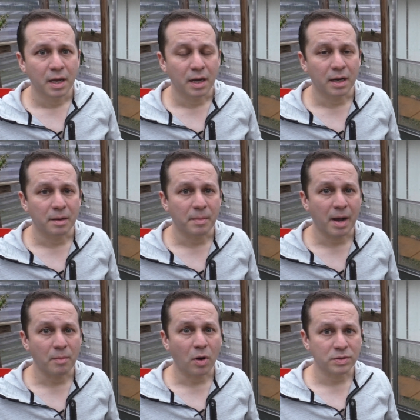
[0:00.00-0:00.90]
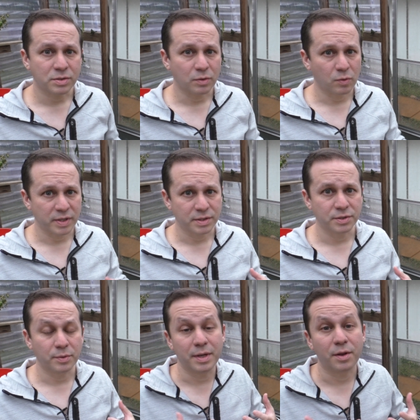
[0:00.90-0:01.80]
I'm also going to
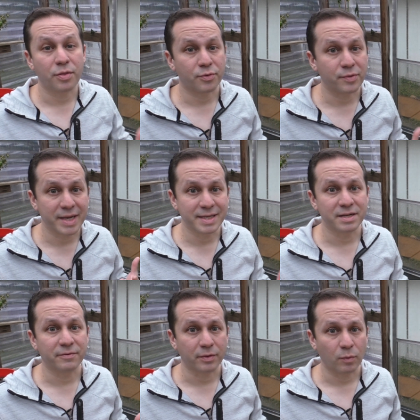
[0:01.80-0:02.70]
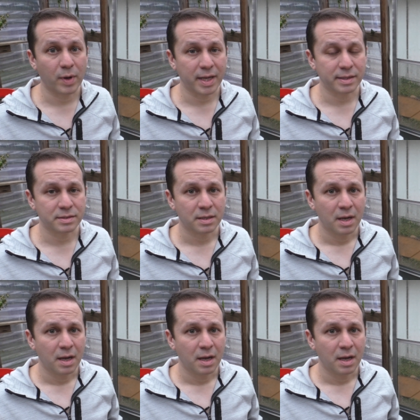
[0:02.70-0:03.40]
do it 3 different ways.